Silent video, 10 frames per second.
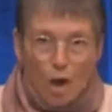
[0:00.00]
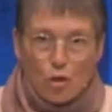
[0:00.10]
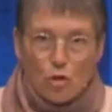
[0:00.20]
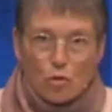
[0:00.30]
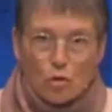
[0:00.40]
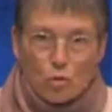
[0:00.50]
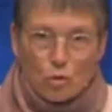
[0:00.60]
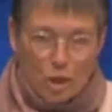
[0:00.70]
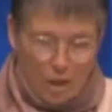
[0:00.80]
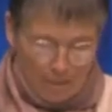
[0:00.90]
a
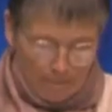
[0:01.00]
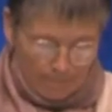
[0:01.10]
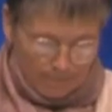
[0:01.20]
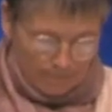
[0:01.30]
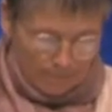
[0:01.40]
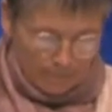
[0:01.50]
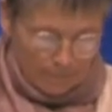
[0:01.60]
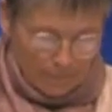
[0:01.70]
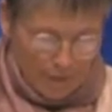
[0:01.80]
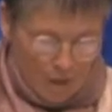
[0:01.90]
neutral term.
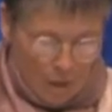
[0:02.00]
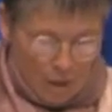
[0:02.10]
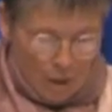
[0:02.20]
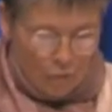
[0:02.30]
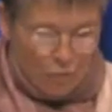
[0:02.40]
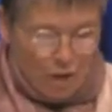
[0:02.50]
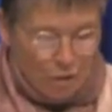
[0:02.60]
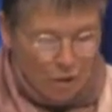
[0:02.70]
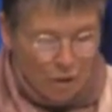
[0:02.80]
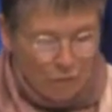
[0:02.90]
The
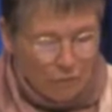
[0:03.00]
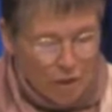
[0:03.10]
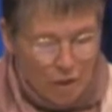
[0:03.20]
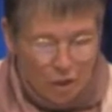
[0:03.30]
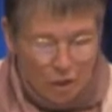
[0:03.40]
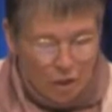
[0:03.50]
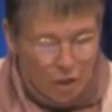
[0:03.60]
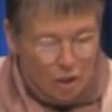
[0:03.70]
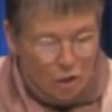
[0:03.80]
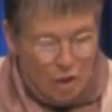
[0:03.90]
rhetoric of risk
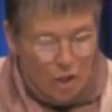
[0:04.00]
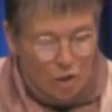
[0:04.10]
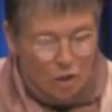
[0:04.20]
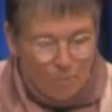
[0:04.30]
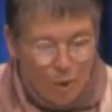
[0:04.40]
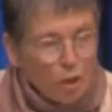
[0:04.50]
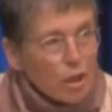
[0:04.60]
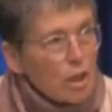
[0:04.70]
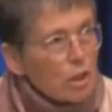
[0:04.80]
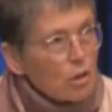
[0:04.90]
trades on a
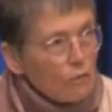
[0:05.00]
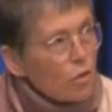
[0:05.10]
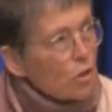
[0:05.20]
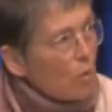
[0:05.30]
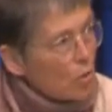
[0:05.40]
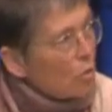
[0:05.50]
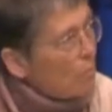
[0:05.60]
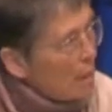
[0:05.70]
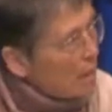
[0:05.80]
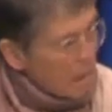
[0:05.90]
politics of
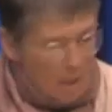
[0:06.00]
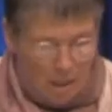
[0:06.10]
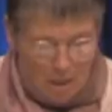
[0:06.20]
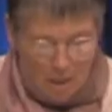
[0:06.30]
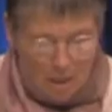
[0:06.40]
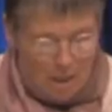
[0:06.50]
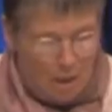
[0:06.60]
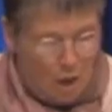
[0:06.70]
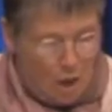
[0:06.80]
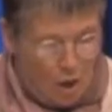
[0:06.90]
responsibility
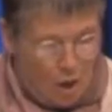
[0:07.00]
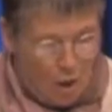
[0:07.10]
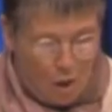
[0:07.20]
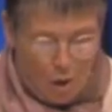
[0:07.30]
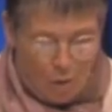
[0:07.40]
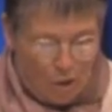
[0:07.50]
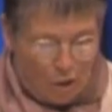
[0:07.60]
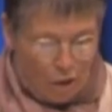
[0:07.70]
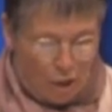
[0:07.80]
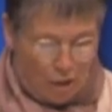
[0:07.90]

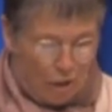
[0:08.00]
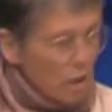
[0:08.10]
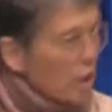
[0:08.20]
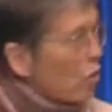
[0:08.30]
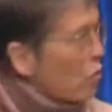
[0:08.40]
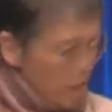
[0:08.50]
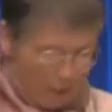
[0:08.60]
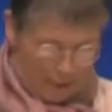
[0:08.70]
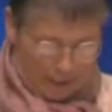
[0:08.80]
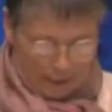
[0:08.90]
which turns an
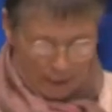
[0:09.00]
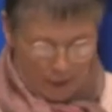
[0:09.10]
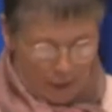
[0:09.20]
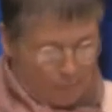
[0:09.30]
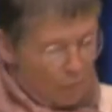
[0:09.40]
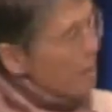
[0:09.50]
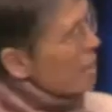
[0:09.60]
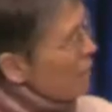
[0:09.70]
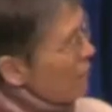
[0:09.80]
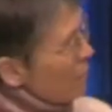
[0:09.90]
increasingly
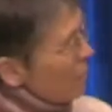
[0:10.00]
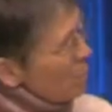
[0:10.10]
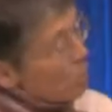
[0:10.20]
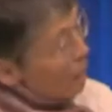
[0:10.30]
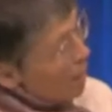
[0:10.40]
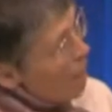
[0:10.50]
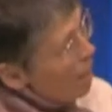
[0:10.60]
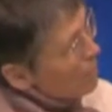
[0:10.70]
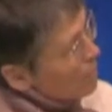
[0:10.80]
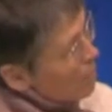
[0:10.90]
oppressive which
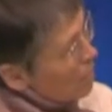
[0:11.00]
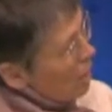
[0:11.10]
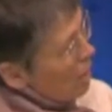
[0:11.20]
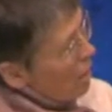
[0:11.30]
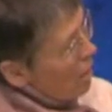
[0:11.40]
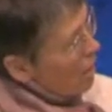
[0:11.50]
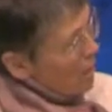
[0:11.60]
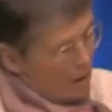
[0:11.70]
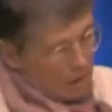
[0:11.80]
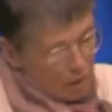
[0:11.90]
becomes
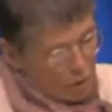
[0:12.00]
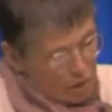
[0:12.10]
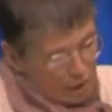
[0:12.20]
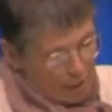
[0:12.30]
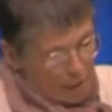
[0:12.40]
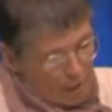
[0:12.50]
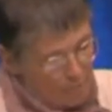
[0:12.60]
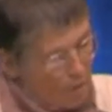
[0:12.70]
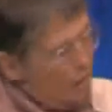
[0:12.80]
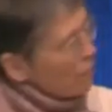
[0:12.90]
an increasingly
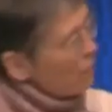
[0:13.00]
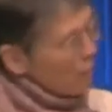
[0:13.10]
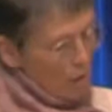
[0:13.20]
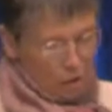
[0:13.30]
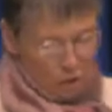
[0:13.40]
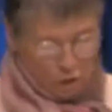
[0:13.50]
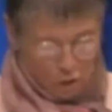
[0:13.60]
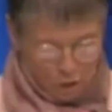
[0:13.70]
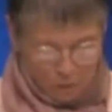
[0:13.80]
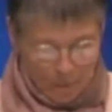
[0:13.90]
oppressive
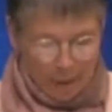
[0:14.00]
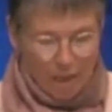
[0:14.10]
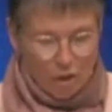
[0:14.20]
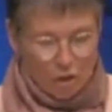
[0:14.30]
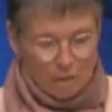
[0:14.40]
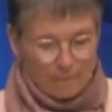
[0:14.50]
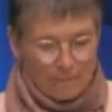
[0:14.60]
social obligation.